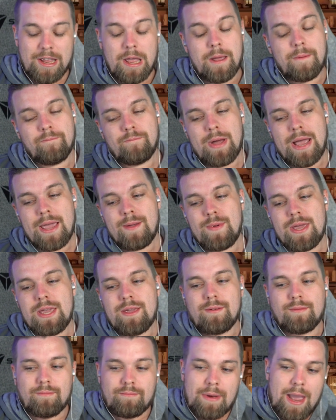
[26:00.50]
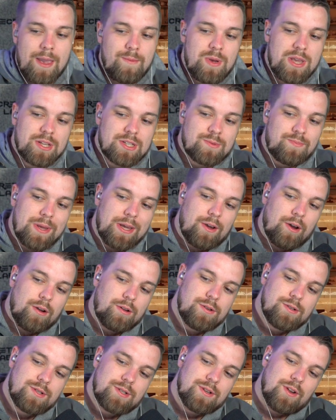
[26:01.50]
Maybe it's
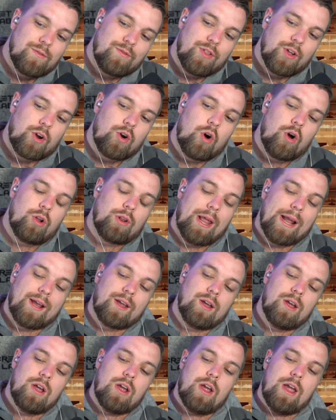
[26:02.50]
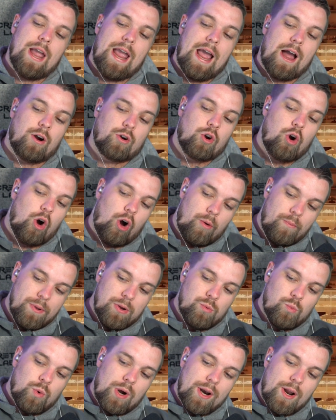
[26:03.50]
because of the how
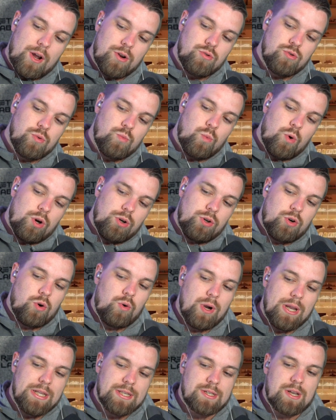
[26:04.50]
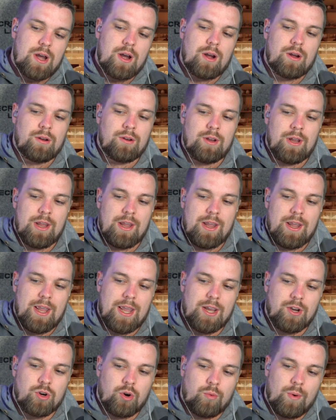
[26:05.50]
common 101 coins are
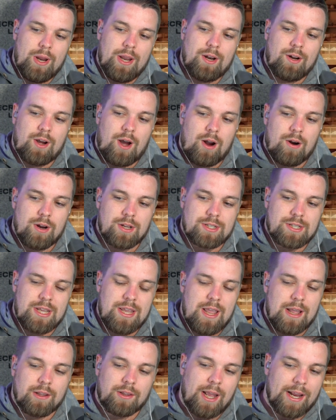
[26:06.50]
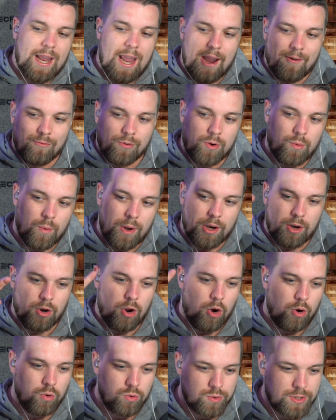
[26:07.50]
in Korean currency, and like everyone
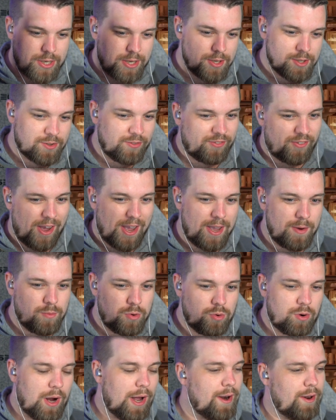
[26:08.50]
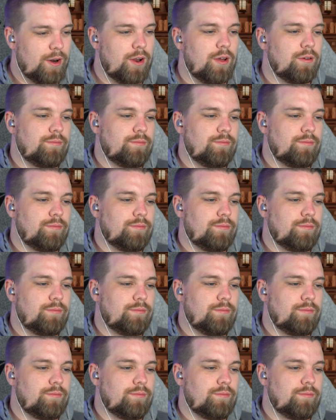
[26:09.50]
knows his fable. I don't know.